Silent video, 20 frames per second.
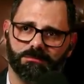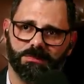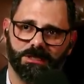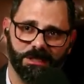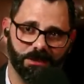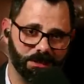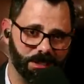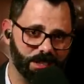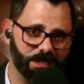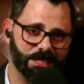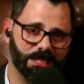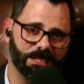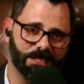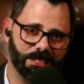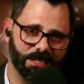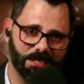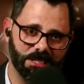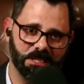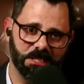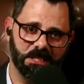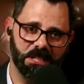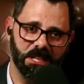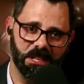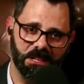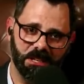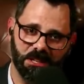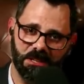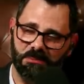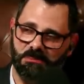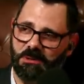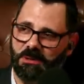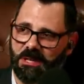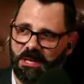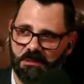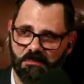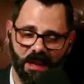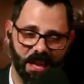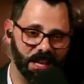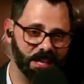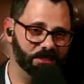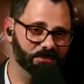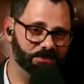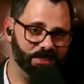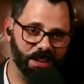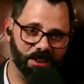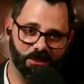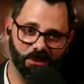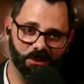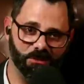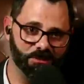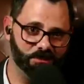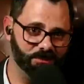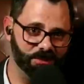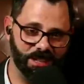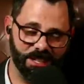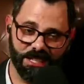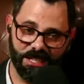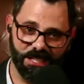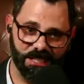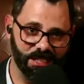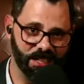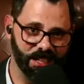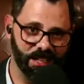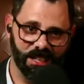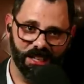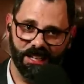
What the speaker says: Is it the boogeyman of Federal Vision?